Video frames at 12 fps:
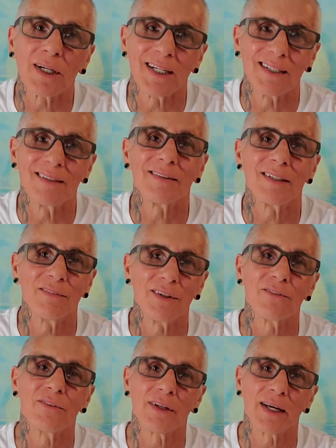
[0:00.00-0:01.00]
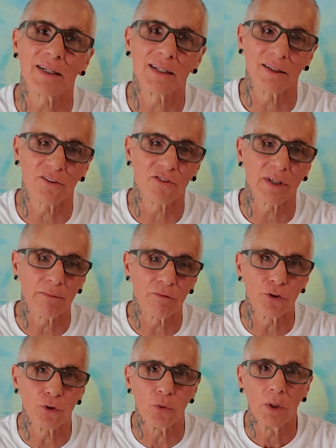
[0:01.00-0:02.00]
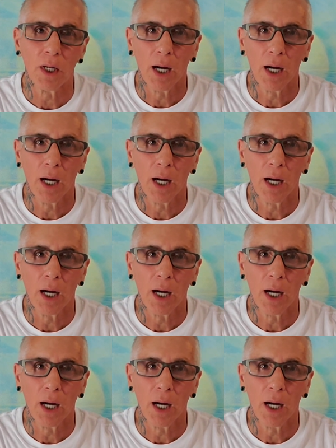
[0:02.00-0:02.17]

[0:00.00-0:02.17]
kind of have that kind of same view.